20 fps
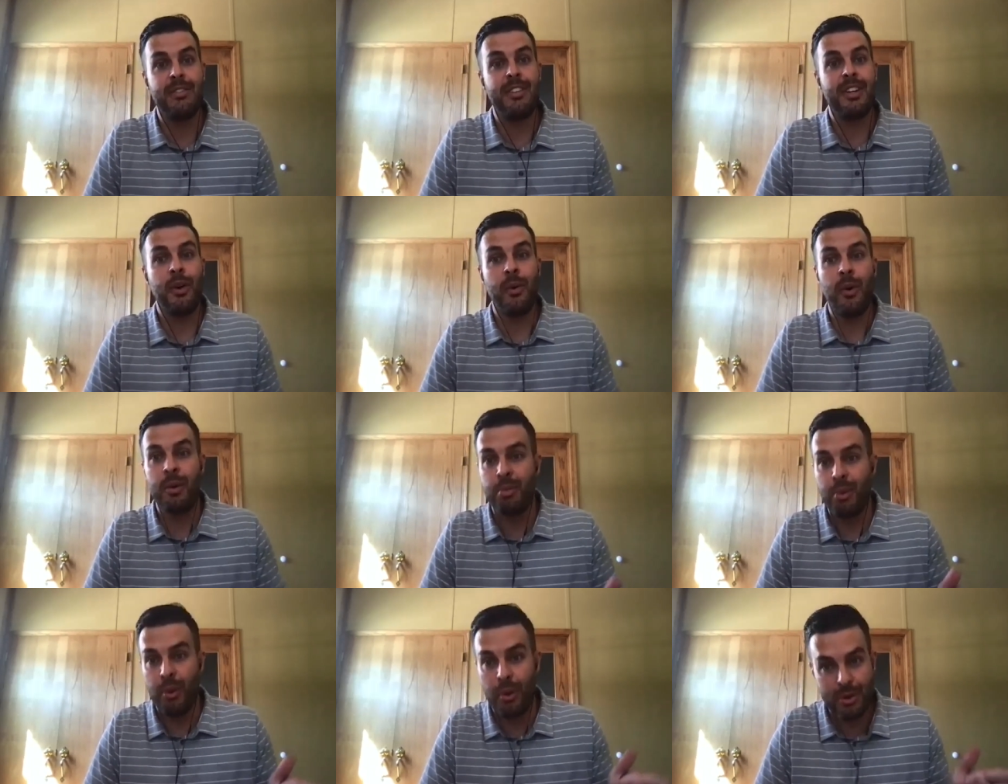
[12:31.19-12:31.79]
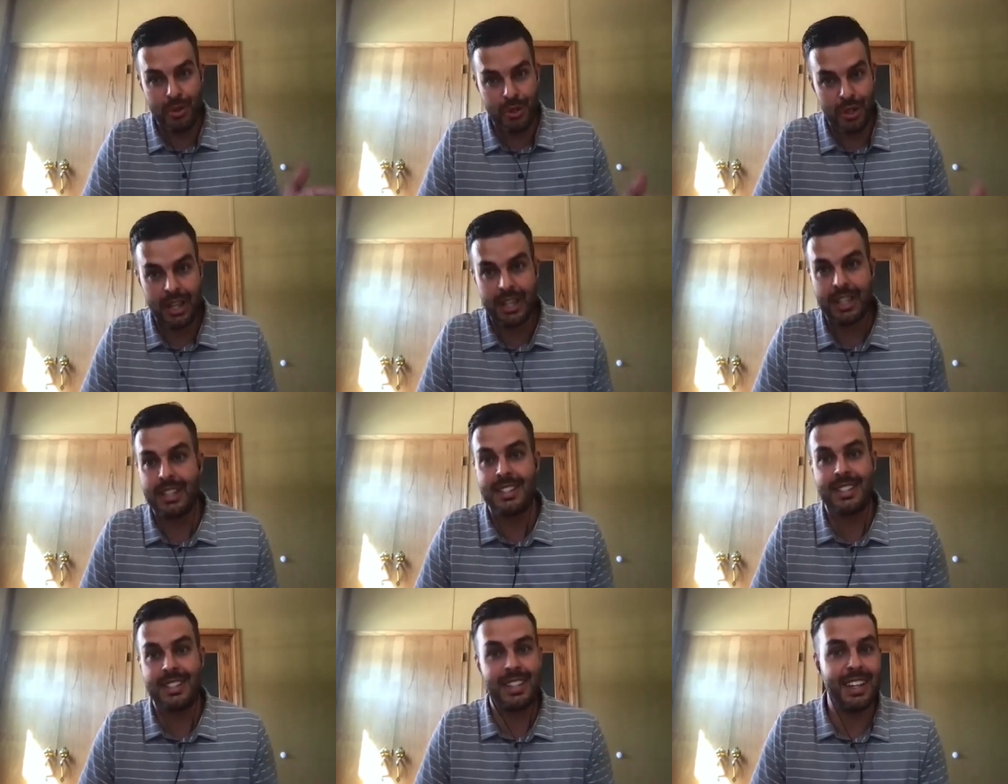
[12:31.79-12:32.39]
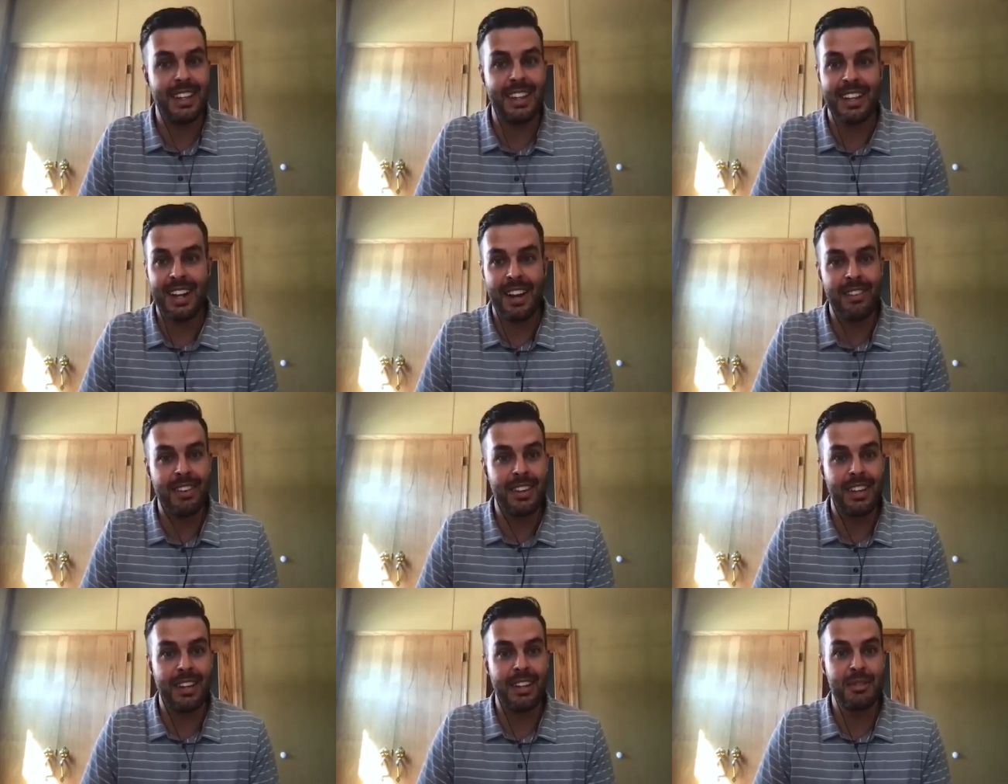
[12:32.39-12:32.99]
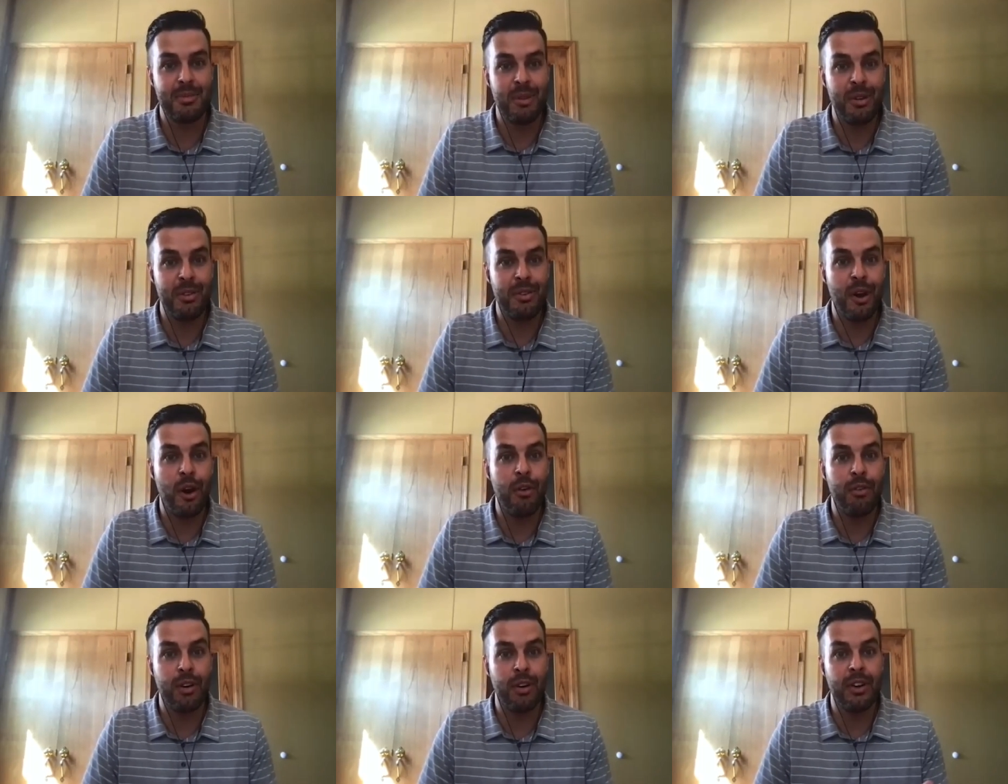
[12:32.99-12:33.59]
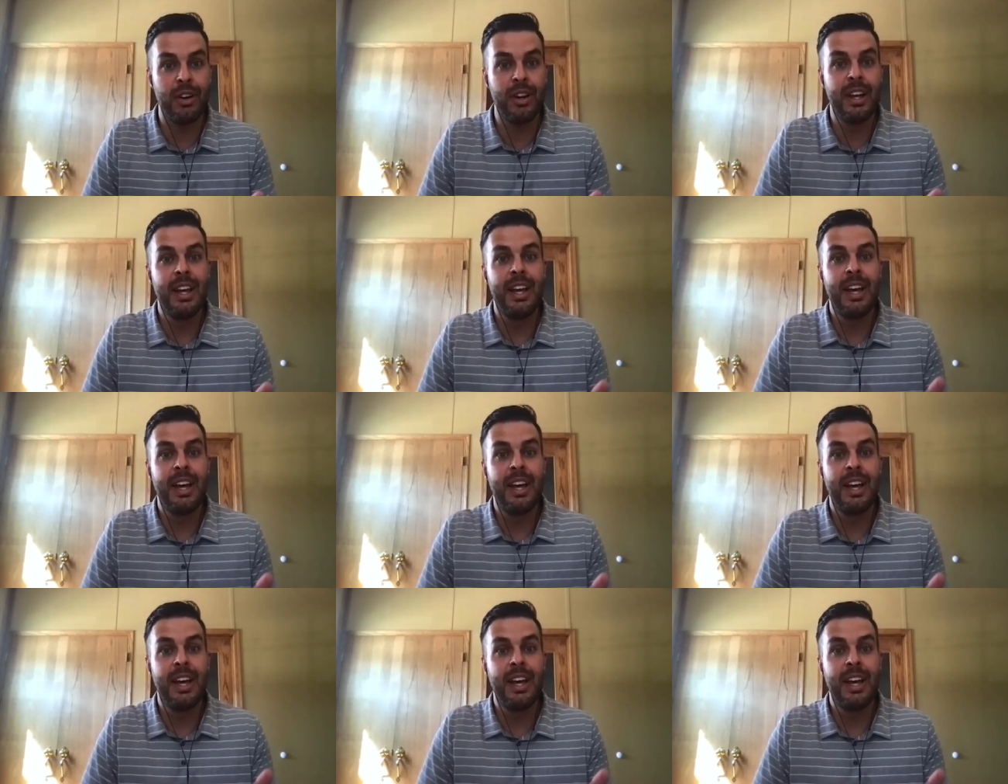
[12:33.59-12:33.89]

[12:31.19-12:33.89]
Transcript: you go on broker check, you see that everything is moved over